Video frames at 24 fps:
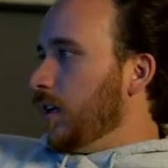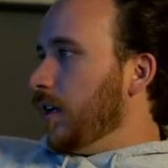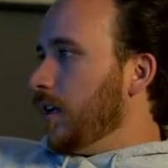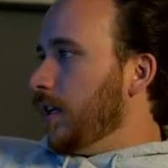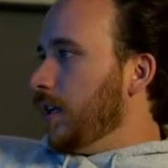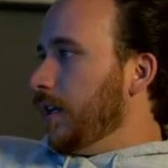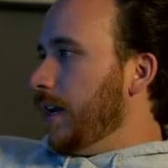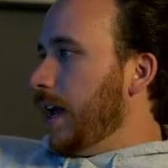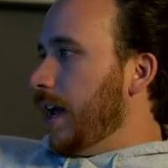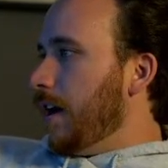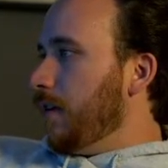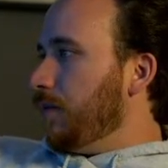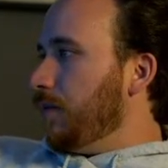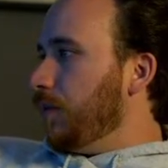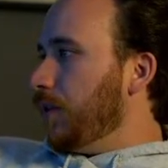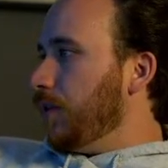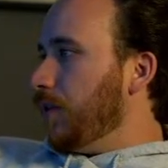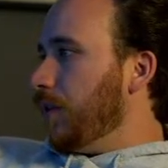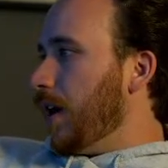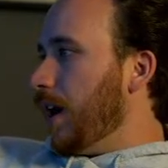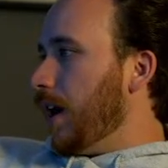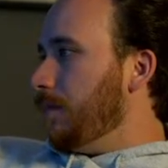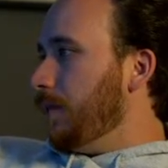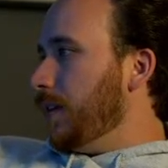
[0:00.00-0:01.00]
Now if we
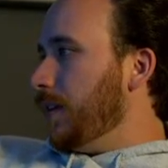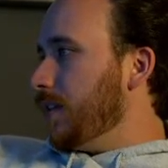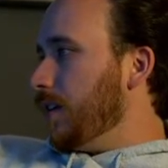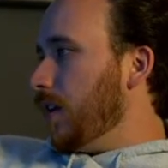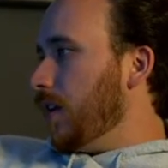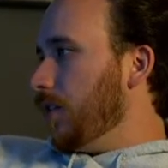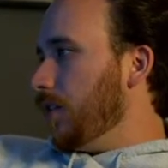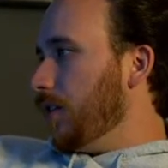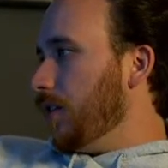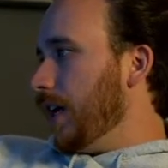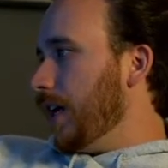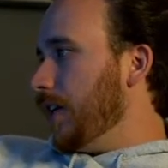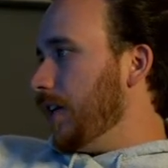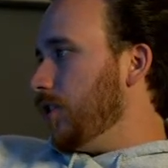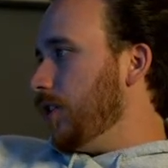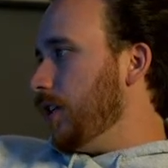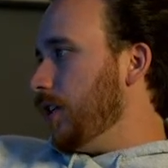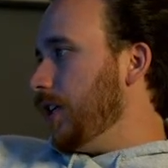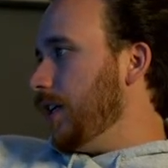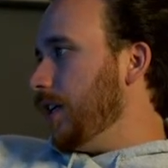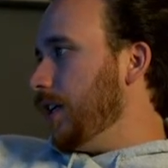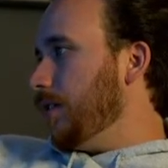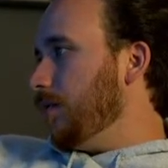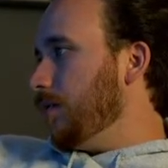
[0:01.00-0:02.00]
grab this other edge
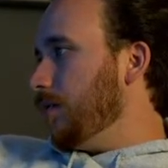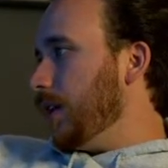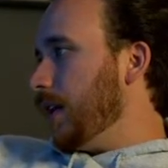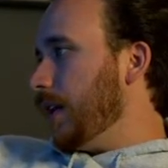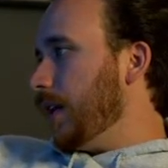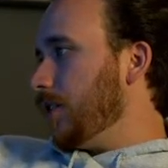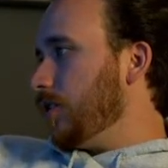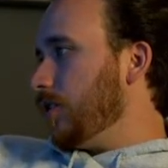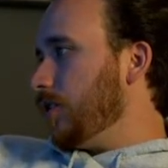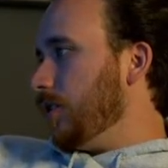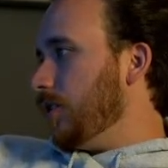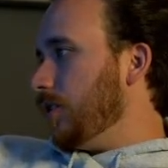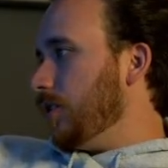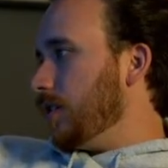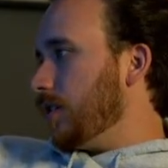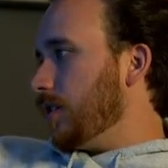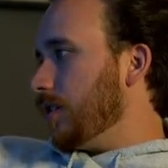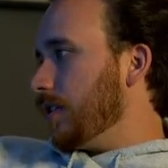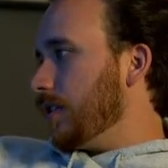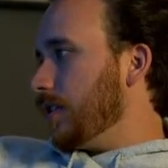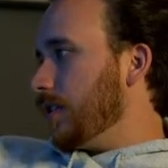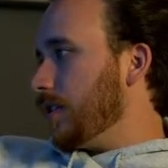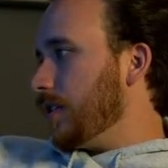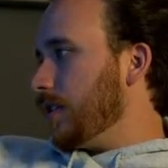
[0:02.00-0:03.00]
here, we can actually
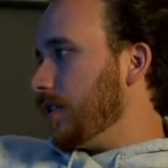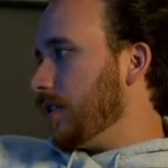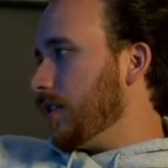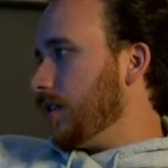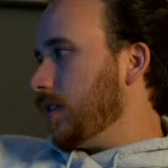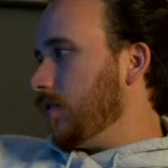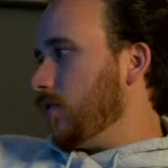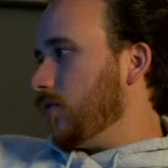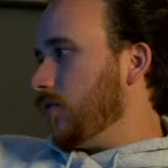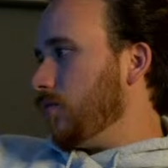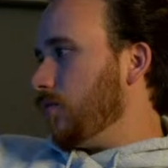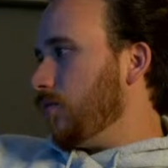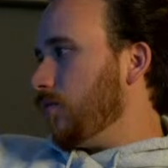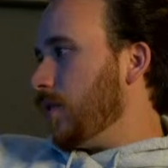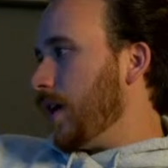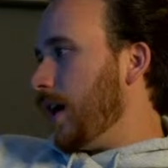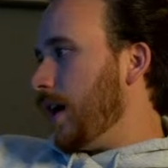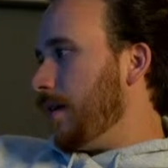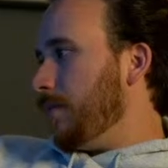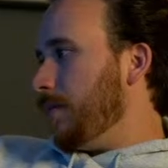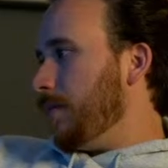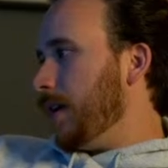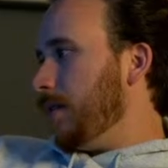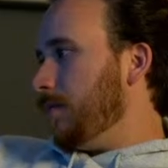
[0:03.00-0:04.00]
just
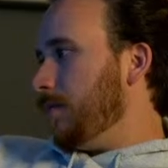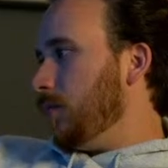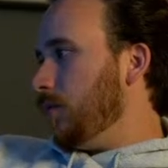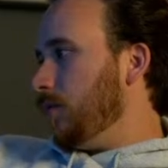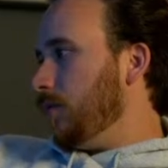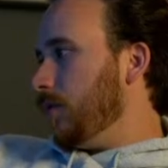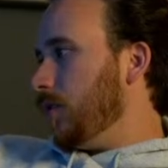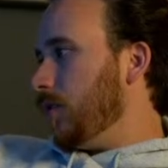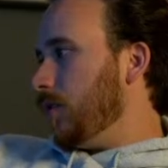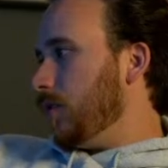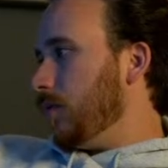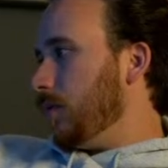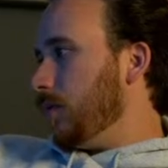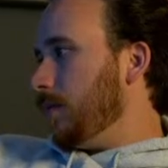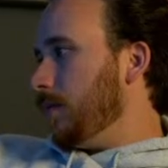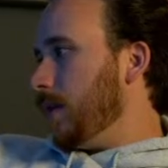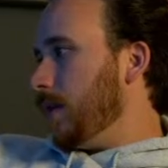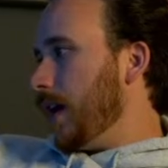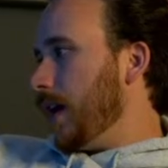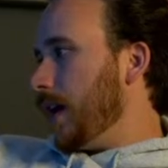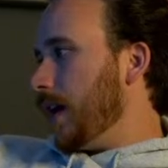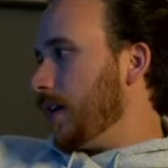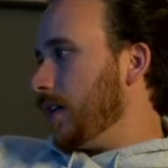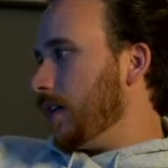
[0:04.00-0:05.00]
grab that, move it all the way
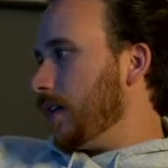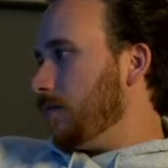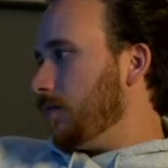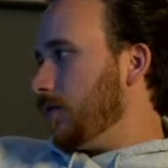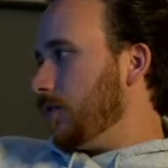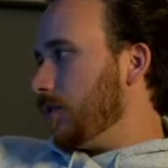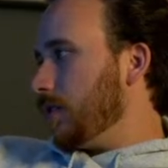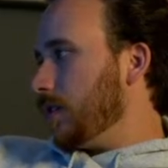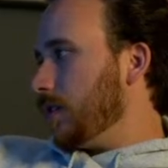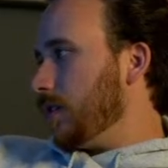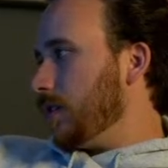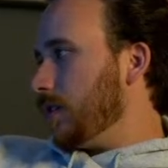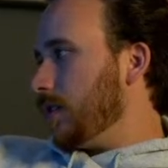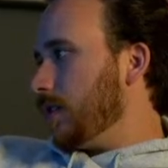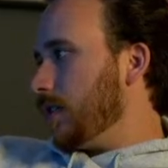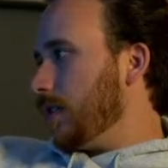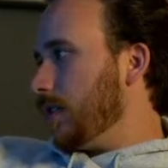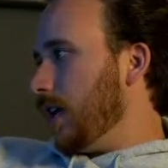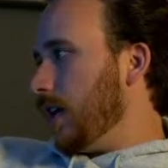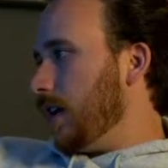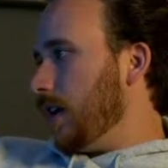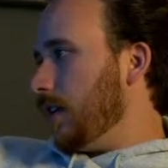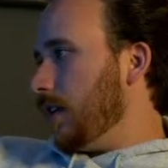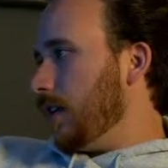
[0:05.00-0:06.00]
back, and we're just going to
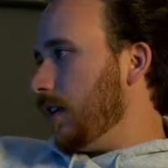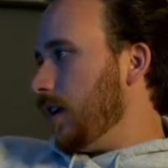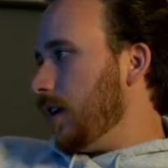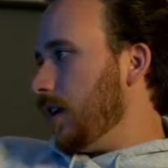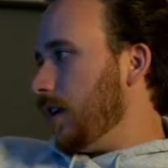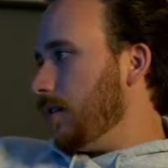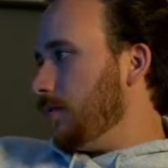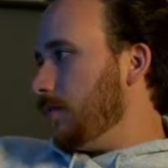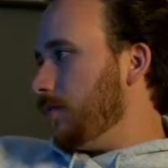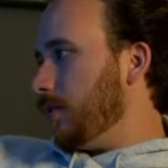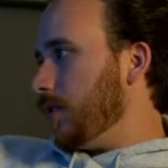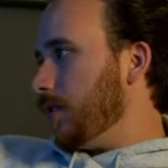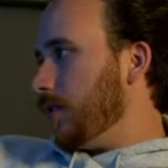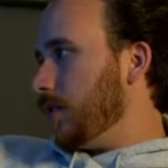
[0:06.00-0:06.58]
scale it up.